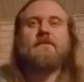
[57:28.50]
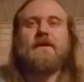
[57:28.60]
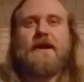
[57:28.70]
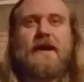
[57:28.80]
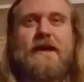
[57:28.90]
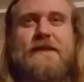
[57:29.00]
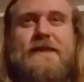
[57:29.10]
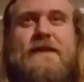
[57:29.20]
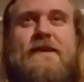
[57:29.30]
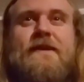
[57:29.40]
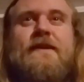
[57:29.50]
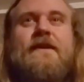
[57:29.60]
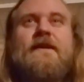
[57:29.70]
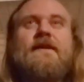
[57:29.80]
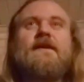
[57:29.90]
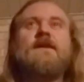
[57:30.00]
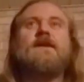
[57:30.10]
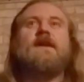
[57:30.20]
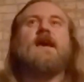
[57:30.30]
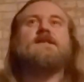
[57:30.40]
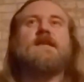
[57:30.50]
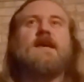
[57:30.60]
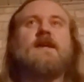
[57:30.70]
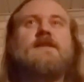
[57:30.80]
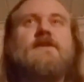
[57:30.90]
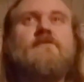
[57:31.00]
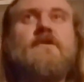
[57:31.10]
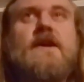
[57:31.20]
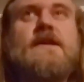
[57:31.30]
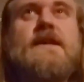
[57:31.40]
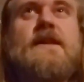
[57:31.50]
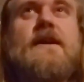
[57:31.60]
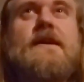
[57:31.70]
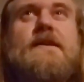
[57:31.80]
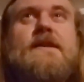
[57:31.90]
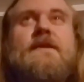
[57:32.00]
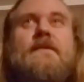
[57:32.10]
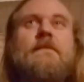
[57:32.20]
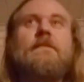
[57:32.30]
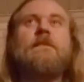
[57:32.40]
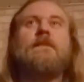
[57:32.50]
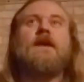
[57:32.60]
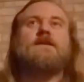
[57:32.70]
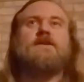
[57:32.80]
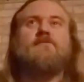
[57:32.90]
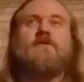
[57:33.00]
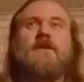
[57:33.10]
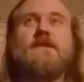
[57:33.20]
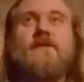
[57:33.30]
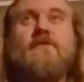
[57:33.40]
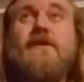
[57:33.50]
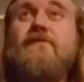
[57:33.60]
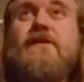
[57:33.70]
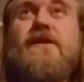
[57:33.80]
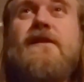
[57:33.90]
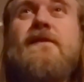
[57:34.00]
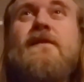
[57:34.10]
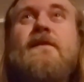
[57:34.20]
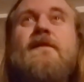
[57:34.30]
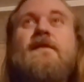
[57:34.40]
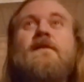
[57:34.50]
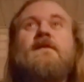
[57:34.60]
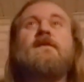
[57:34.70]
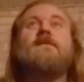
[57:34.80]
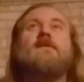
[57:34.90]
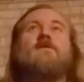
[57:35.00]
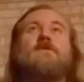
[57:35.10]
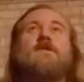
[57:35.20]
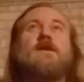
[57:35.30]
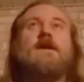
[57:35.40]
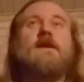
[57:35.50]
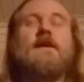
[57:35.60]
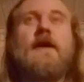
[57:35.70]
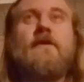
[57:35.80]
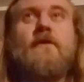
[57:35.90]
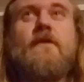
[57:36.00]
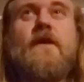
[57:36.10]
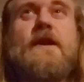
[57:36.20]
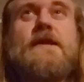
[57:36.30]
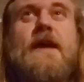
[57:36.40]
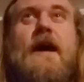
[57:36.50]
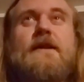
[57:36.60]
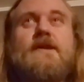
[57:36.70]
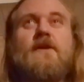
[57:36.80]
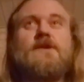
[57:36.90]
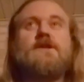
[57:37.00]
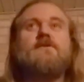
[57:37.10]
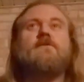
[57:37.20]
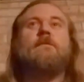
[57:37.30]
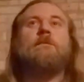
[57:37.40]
on my ass. He has like 2 things he does, and 2 things only, really. The only thing he's got in his arsenal